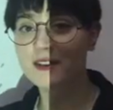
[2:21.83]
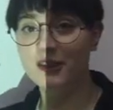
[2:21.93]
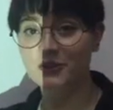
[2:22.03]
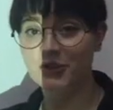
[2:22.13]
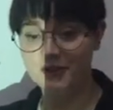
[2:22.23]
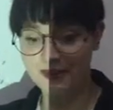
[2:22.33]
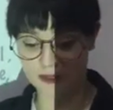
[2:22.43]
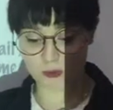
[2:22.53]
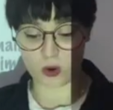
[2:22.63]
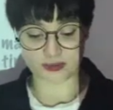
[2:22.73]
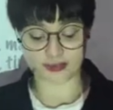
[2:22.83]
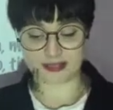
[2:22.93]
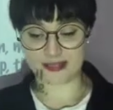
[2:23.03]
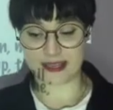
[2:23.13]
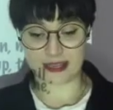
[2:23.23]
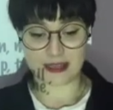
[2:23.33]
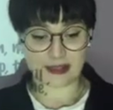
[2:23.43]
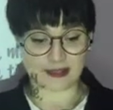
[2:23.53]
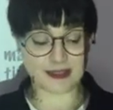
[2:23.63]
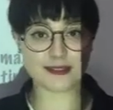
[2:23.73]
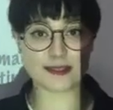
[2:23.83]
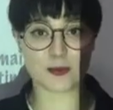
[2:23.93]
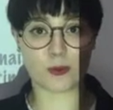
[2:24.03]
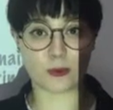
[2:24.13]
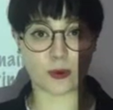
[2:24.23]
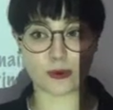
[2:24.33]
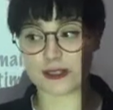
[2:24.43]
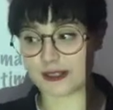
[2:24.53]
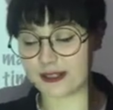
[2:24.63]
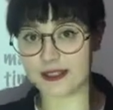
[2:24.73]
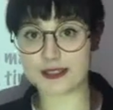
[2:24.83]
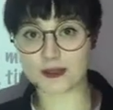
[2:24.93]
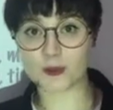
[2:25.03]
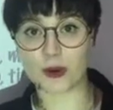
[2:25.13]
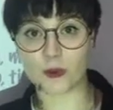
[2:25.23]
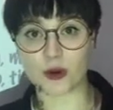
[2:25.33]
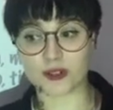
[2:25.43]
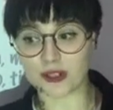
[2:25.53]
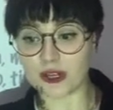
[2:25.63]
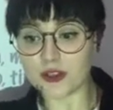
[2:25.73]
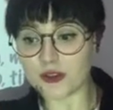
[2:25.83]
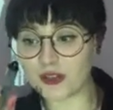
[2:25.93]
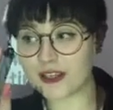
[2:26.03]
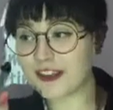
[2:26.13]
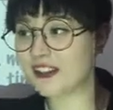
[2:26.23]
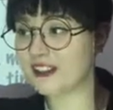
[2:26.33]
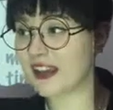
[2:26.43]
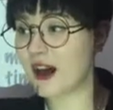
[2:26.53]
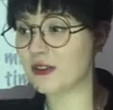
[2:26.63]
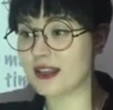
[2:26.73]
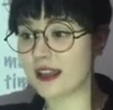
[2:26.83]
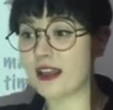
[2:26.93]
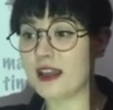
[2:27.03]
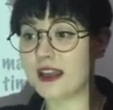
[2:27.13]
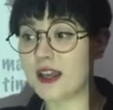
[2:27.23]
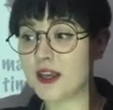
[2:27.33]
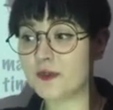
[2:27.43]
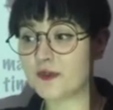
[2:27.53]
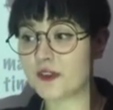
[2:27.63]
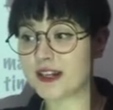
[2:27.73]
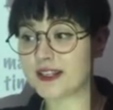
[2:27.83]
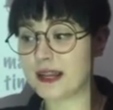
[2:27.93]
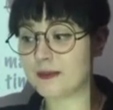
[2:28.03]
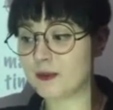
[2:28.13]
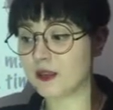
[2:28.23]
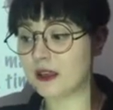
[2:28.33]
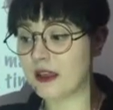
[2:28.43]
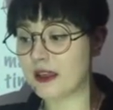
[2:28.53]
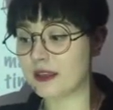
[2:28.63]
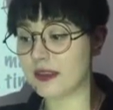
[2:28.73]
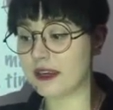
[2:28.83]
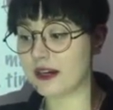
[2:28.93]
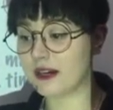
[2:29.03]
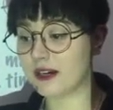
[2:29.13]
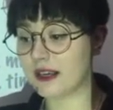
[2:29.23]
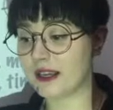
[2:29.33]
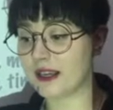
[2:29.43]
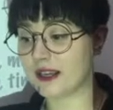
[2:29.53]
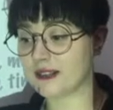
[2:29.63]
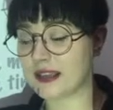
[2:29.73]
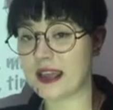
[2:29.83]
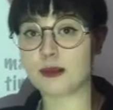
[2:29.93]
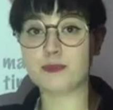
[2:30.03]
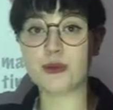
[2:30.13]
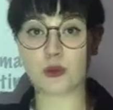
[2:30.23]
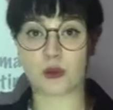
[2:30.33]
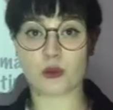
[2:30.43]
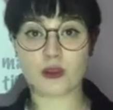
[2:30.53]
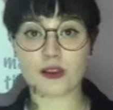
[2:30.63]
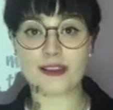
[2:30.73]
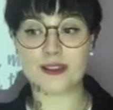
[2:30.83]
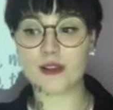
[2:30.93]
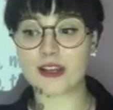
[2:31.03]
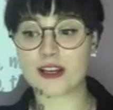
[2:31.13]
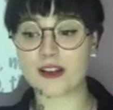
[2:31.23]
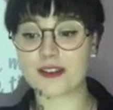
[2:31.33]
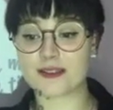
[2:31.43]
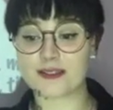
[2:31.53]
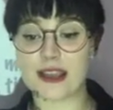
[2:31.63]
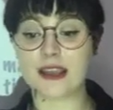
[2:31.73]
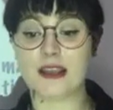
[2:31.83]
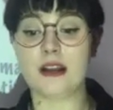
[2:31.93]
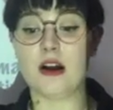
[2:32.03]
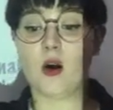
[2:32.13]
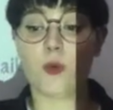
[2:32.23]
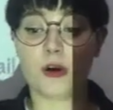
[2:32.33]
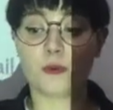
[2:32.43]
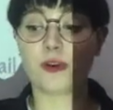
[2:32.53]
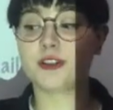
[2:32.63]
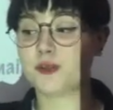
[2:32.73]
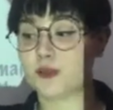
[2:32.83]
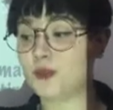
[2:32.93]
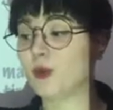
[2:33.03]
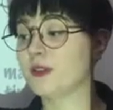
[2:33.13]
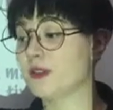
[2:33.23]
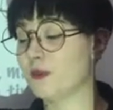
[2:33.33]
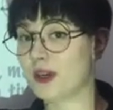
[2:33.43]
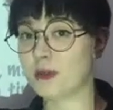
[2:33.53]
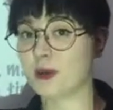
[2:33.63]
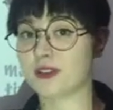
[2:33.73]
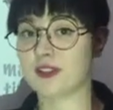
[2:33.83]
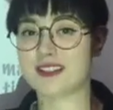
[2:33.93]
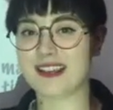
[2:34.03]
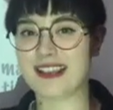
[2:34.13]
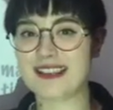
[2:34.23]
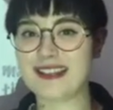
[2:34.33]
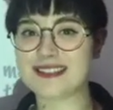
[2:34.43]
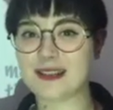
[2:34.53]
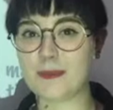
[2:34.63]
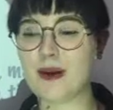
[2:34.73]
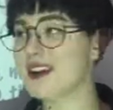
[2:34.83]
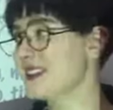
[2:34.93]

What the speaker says: cannot just take water and say, this is one water and this is one water. You cannot count, like, if, for example, there is a pool, you cannot say, oh, 1 water, 2 water, 3 waters. Like, it is not